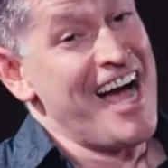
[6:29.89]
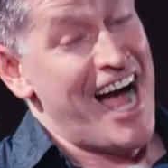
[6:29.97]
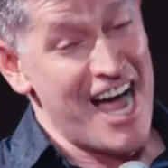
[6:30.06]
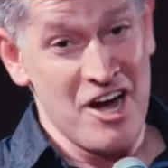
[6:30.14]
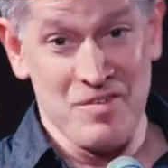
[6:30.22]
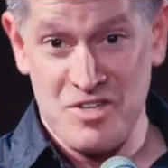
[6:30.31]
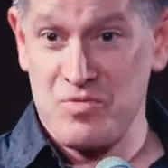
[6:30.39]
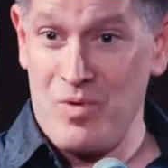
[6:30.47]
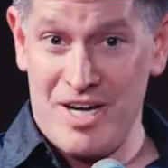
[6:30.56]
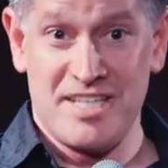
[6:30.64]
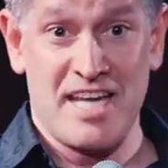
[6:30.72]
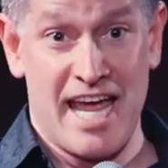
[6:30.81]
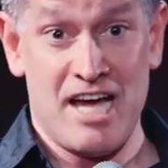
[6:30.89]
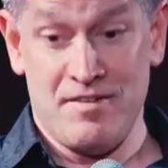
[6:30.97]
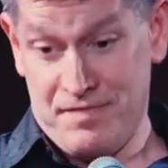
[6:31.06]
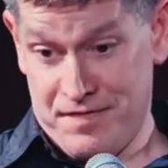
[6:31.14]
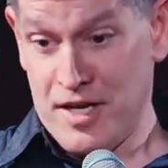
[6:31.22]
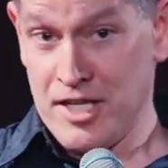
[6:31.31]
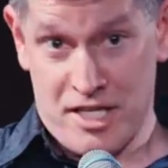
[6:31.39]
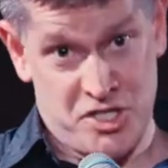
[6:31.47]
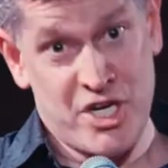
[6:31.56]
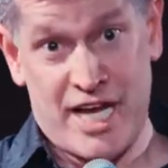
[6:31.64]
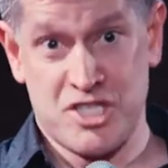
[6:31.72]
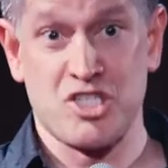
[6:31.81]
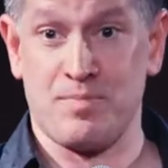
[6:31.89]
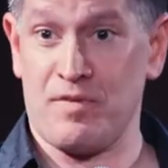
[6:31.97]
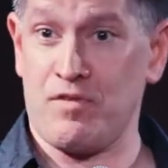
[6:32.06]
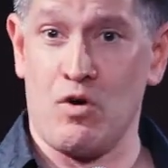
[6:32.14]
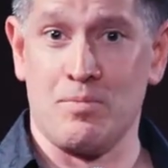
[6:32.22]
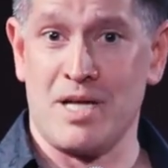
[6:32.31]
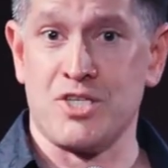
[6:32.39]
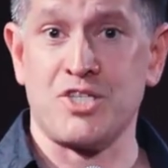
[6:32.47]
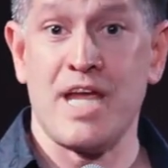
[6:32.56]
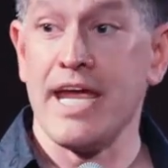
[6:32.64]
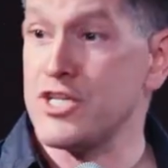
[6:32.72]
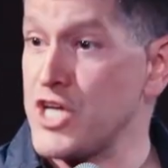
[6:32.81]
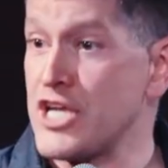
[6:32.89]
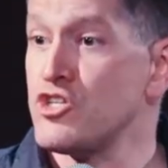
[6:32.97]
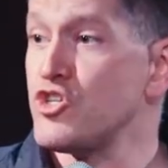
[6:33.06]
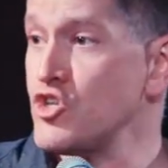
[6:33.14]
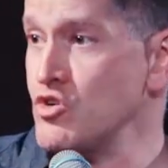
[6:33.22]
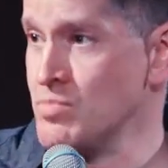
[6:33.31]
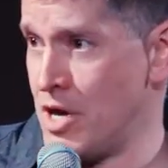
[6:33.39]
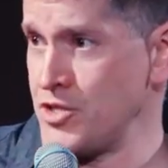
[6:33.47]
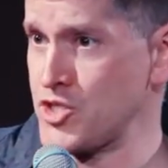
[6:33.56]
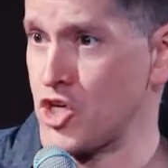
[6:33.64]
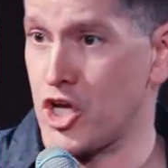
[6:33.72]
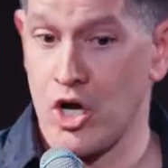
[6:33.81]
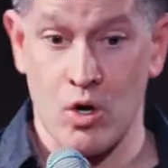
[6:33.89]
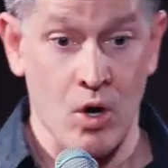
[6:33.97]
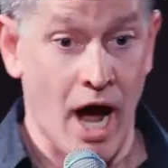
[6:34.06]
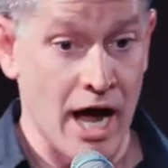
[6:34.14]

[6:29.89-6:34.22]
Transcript: I always wanted to have a chance to perform on stage, and 2 months ago,